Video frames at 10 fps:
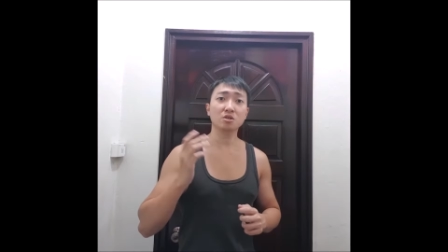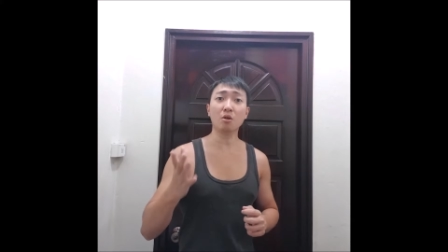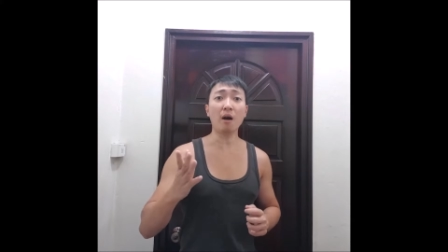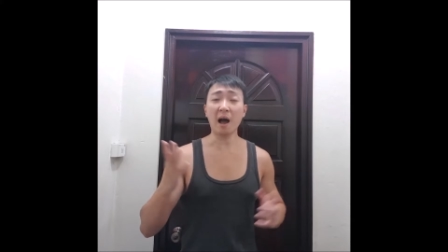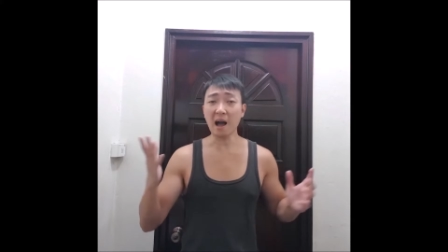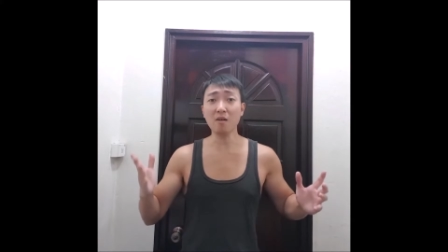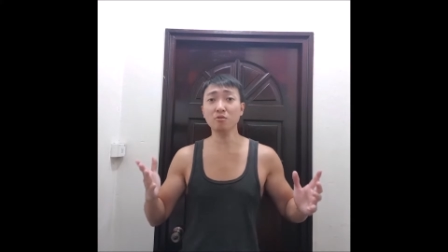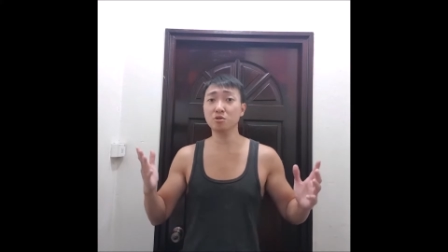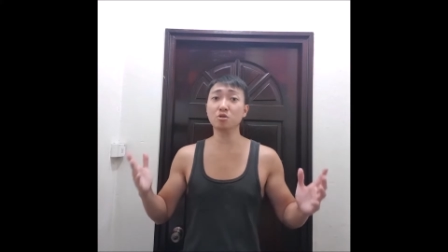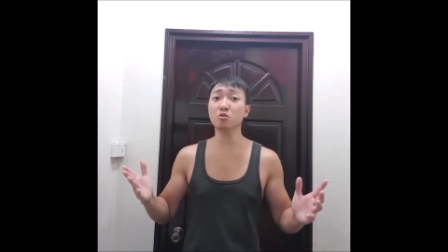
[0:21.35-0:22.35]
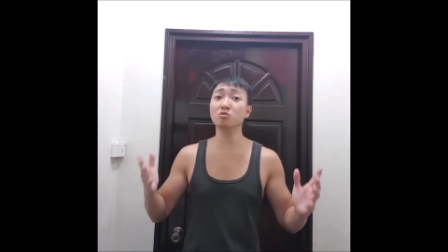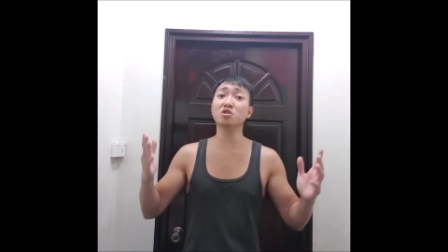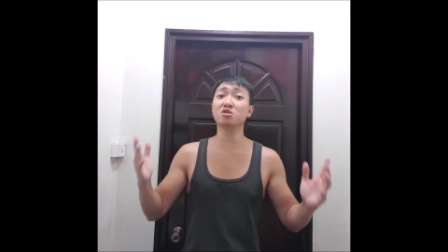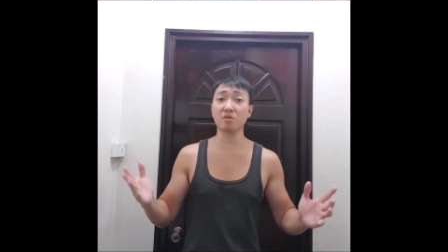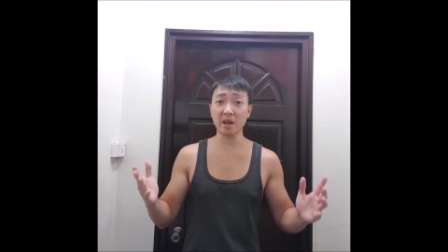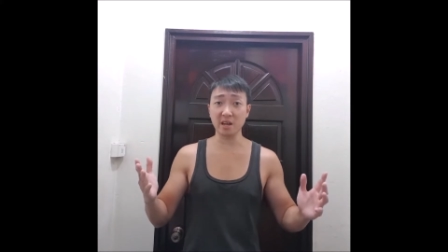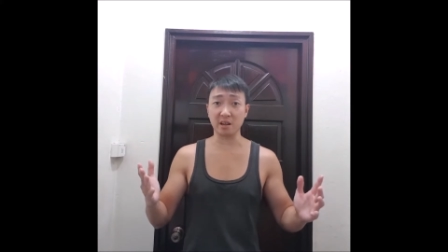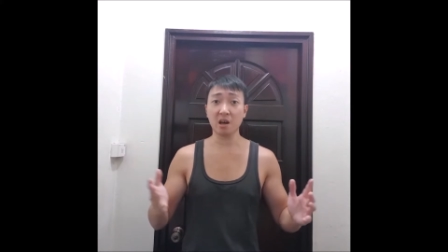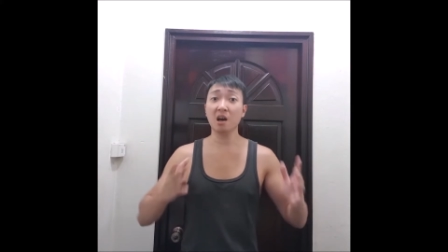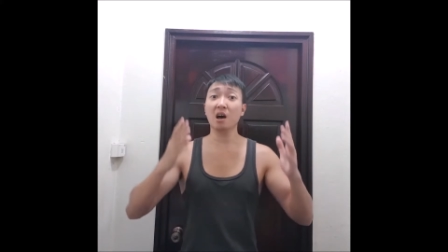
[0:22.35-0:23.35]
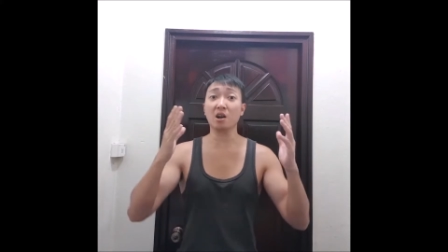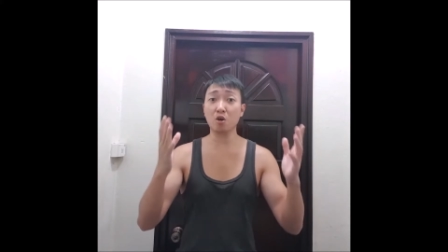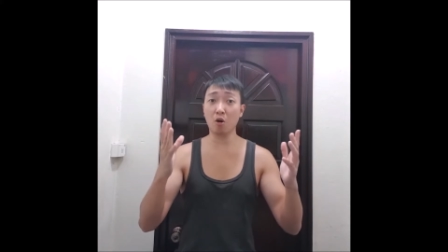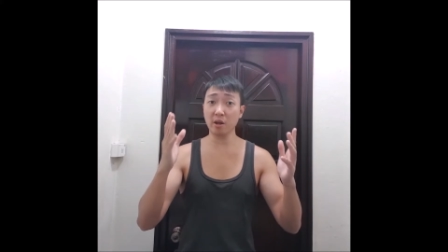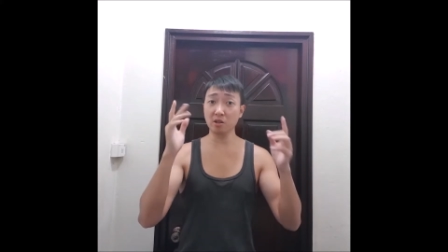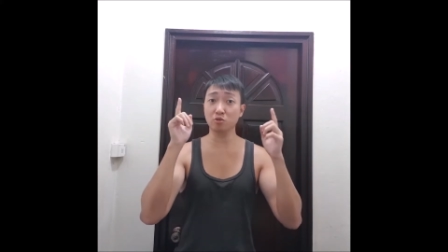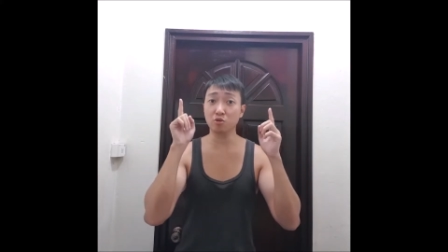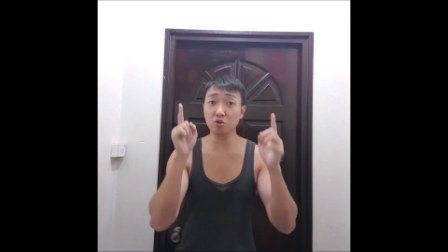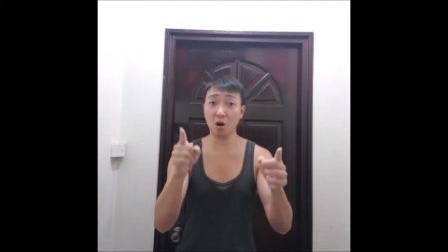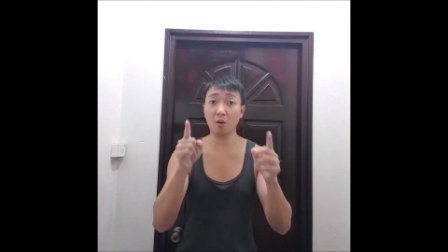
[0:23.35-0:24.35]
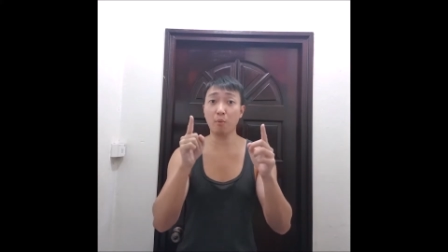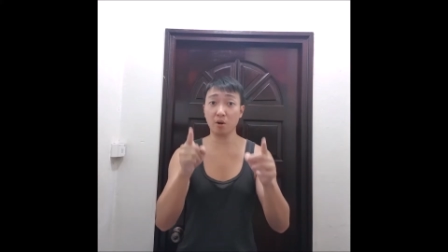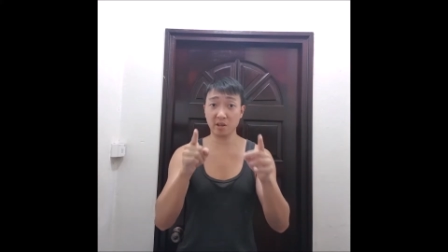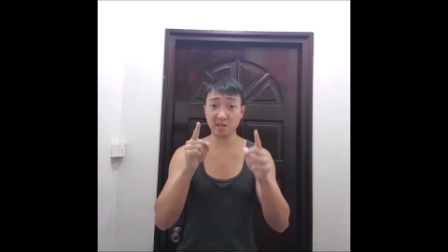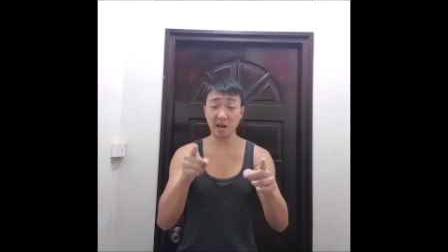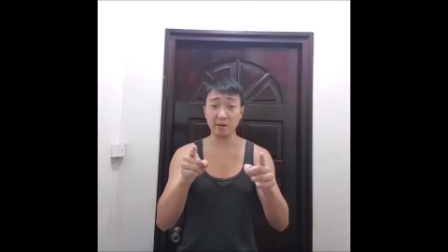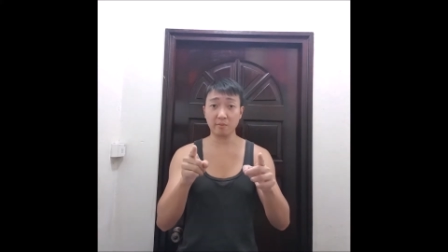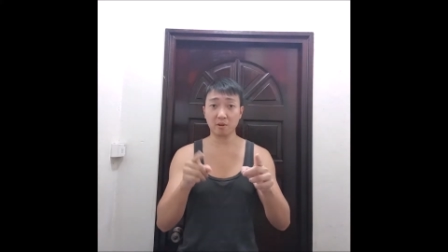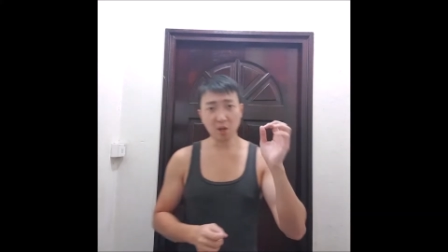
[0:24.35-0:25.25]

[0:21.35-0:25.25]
So how do you train according to your body type?